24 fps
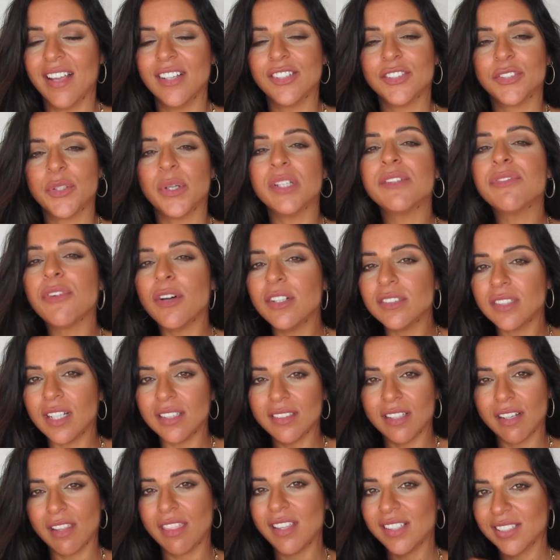So it falls
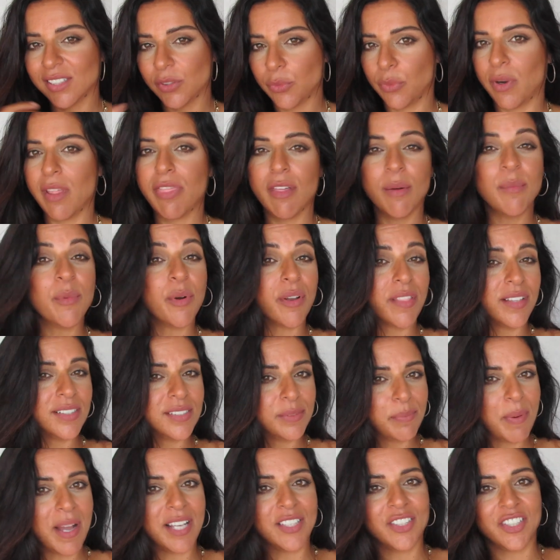under this rhythm or this
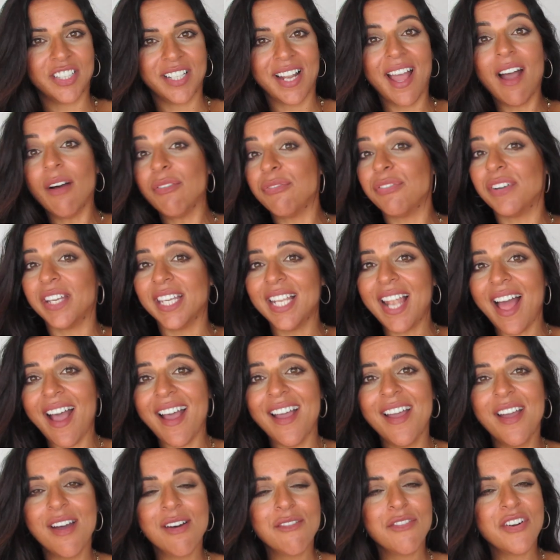pattern, af'ila.
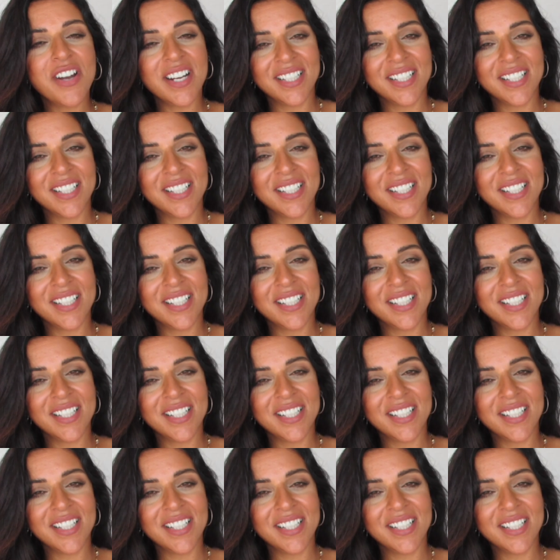For